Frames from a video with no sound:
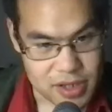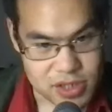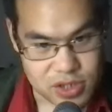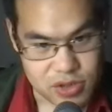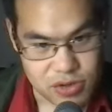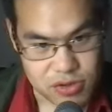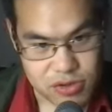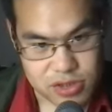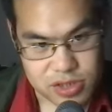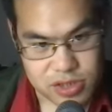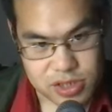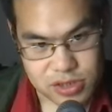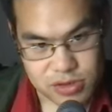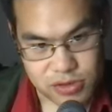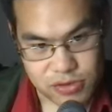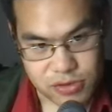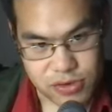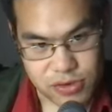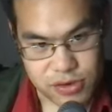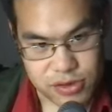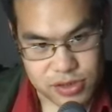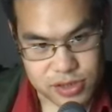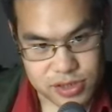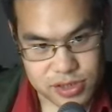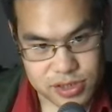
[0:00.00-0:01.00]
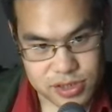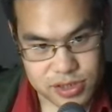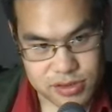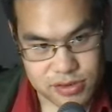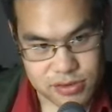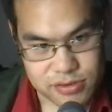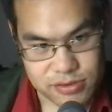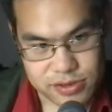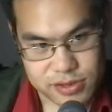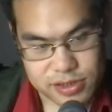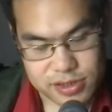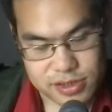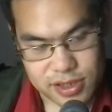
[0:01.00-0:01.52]
George Soros,
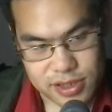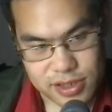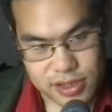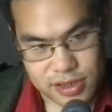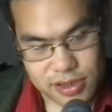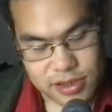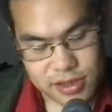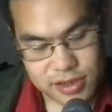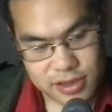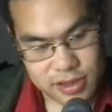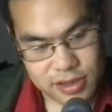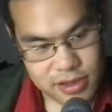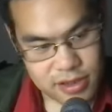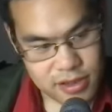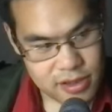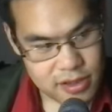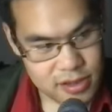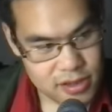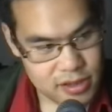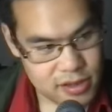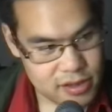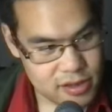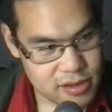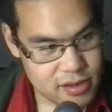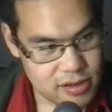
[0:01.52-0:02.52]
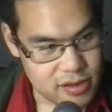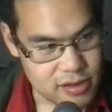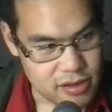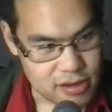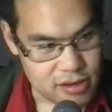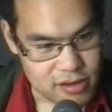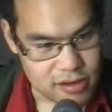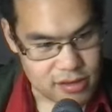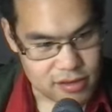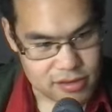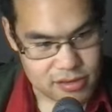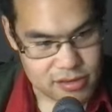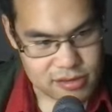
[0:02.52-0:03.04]
who is a
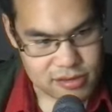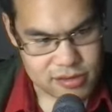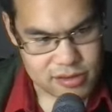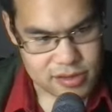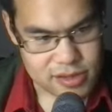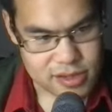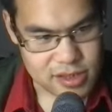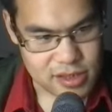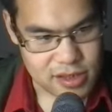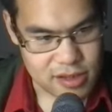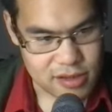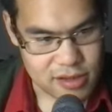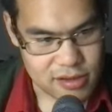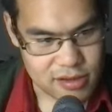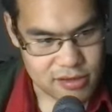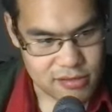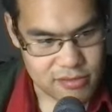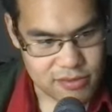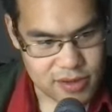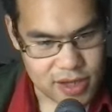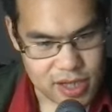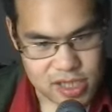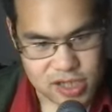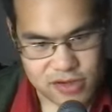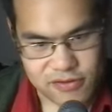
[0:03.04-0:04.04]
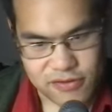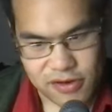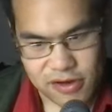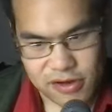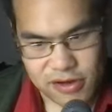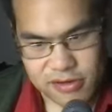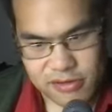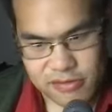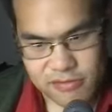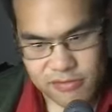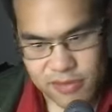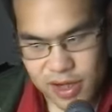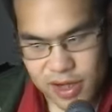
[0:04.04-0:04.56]
you could say hedge
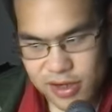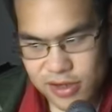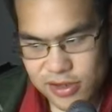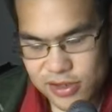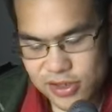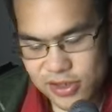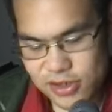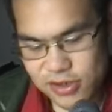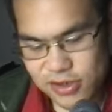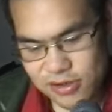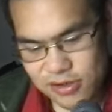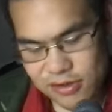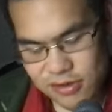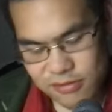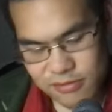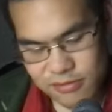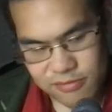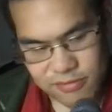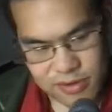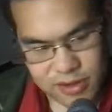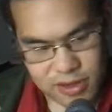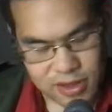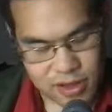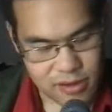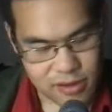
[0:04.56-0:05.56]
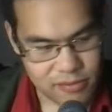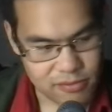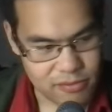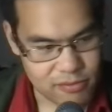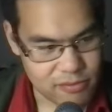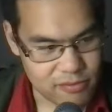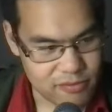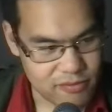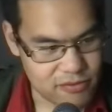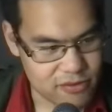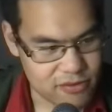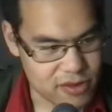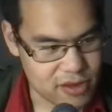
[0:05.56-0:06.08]
fund manager,
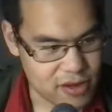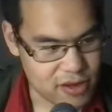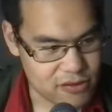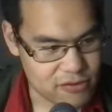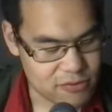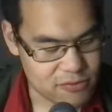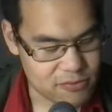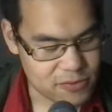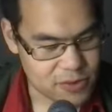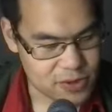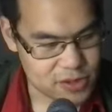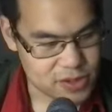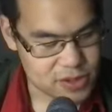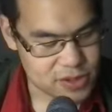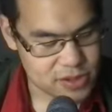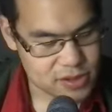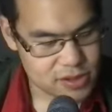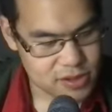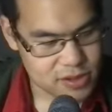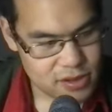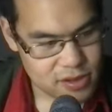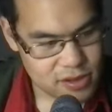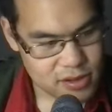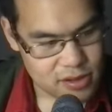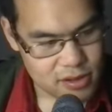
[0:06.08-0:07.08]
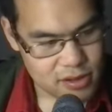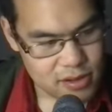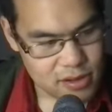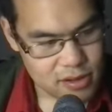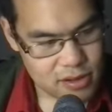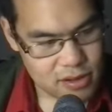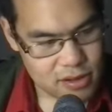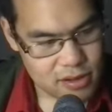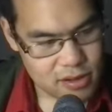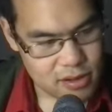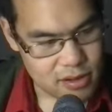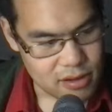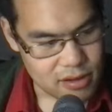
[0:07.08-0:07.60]
became philanthropist.
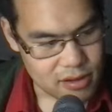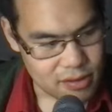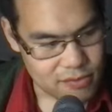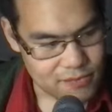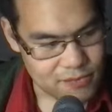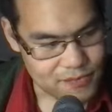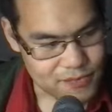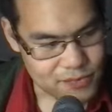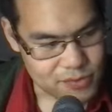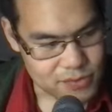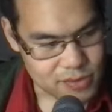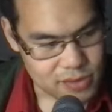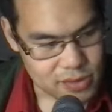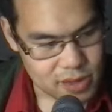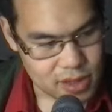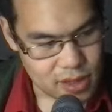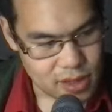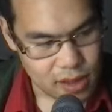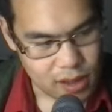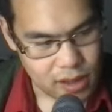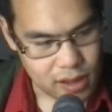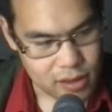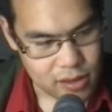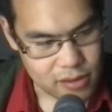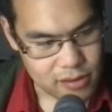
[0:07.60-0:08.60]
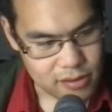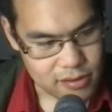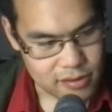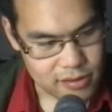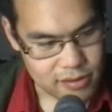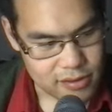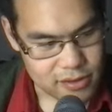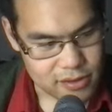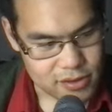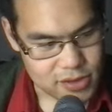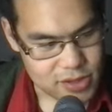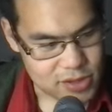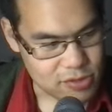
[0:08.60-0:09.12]
And
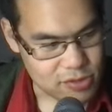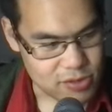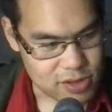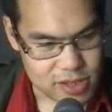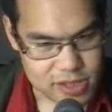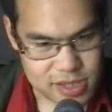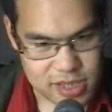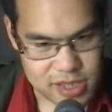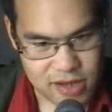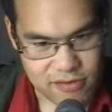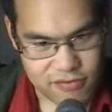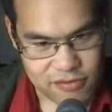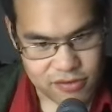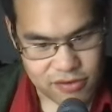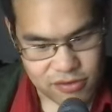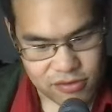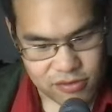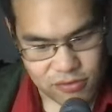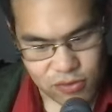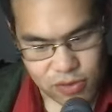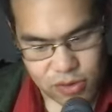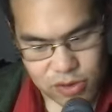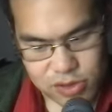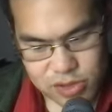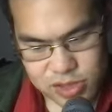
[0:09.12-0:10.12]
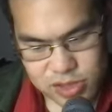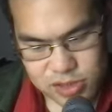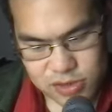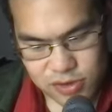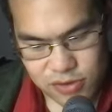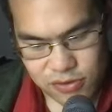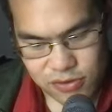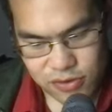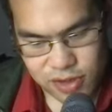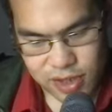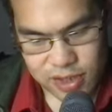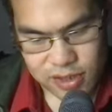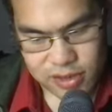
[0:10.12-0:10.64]
his whole endeavor was to
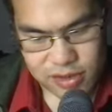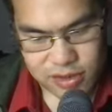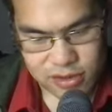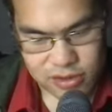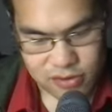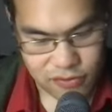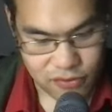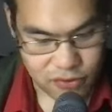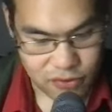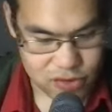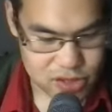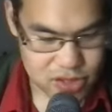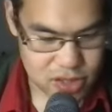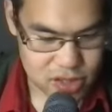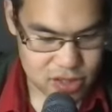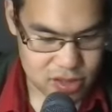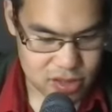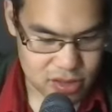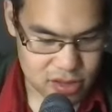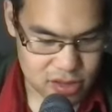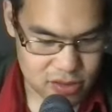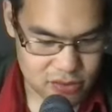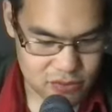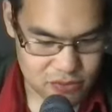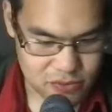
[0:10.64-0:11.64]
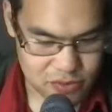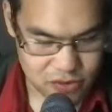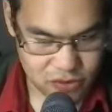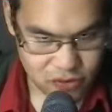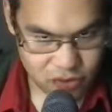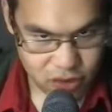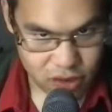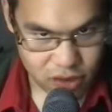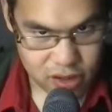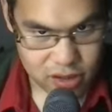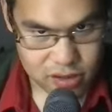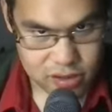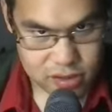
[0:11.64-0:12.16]
create a university that would
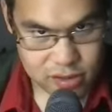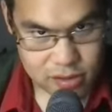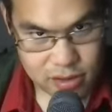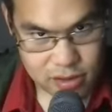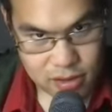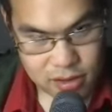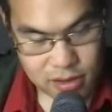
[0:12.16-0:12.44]
train